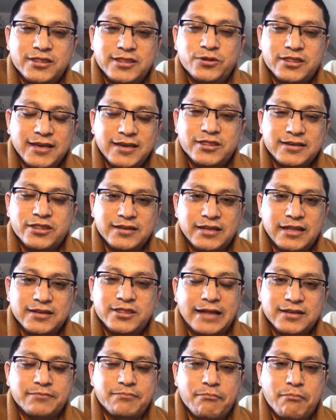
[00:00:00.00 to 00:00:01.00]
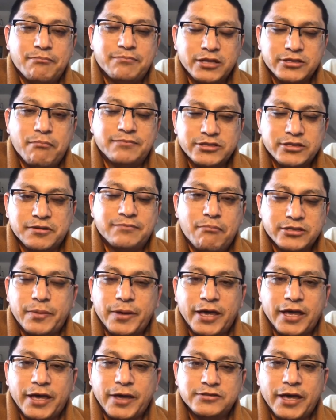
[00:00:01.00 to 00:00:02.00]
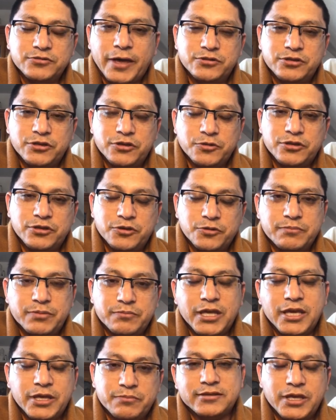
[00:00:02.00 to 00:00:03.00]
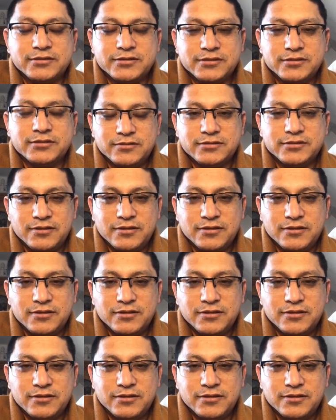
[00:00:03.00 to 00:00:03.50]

think that much compared to the human beings.